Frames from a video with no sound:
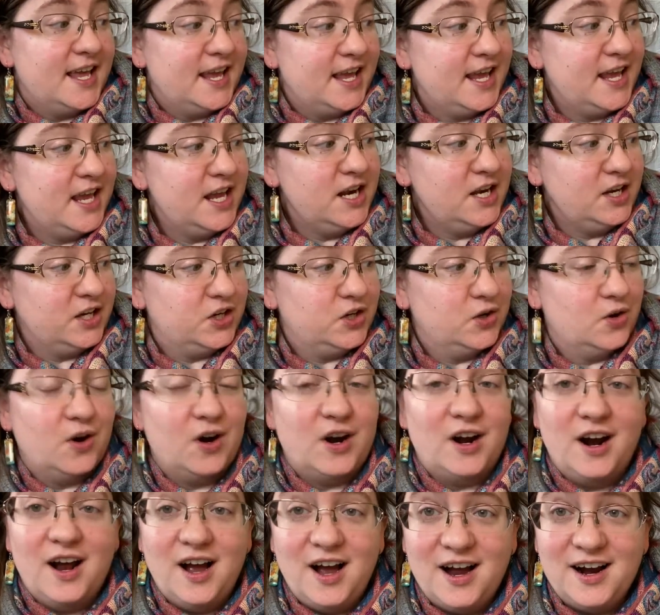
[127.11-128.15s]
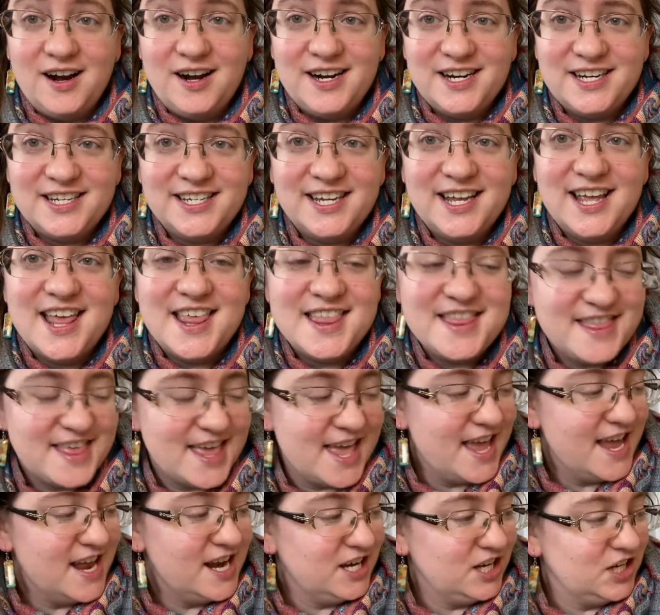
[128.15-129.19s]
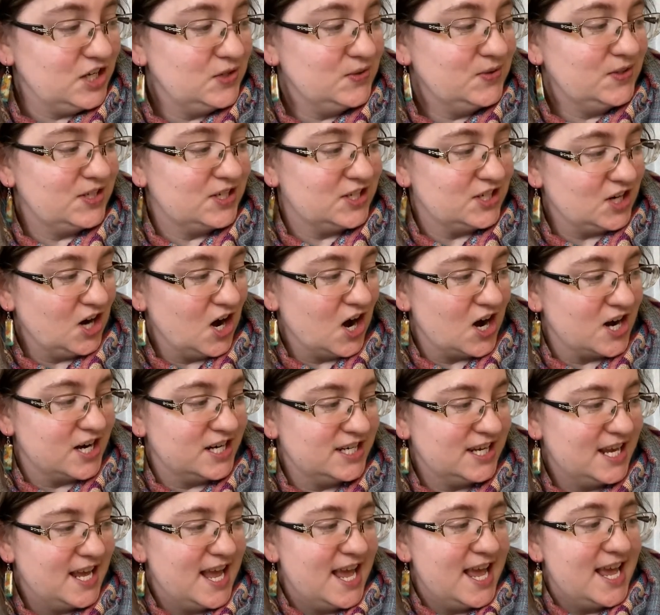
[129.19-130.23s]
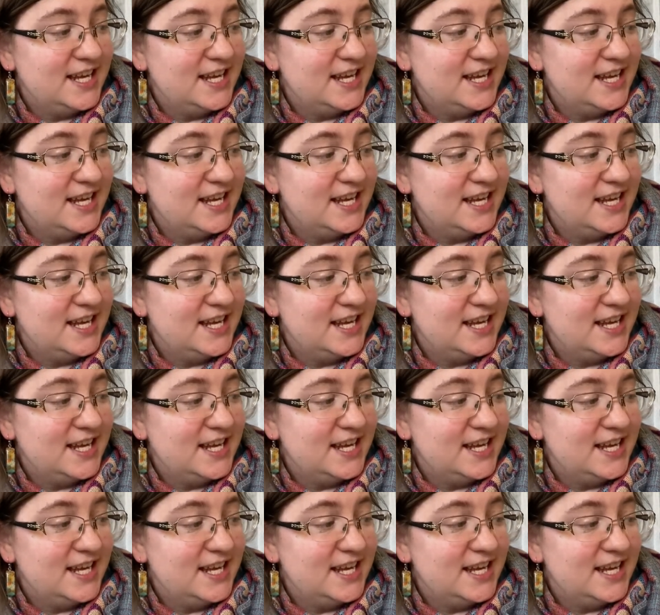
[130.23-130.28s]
in your heart, then you start.